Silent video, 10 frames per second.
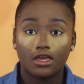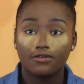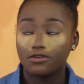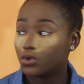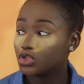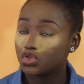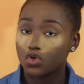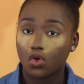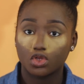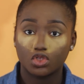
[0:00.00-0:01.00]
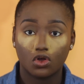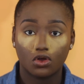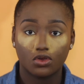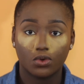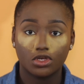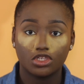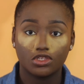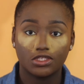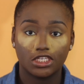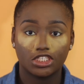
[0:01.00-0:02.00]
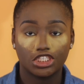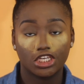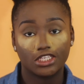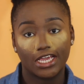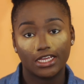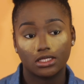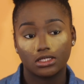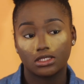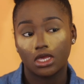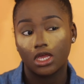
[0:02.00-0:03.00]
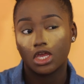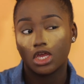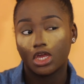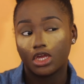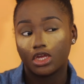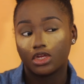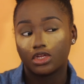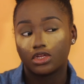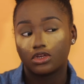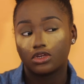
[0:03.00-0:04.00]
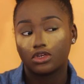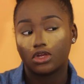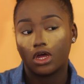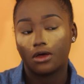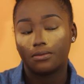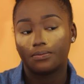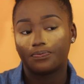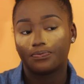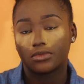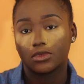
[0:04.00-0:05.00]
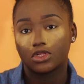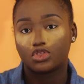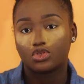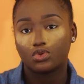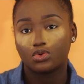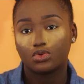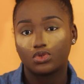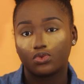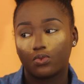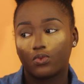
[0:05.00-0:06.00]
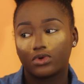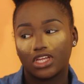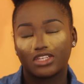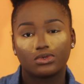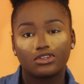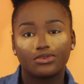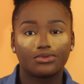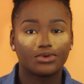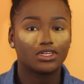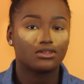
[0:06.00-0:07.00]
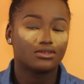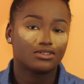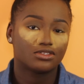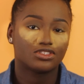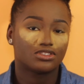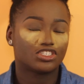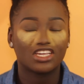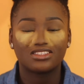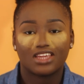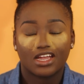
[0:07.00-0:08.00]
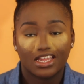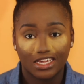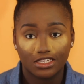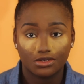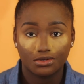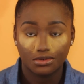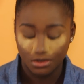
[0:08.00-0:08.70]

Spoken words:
If you want to contour, you want to use a shade that is there's 1 or 3 shades that can help you.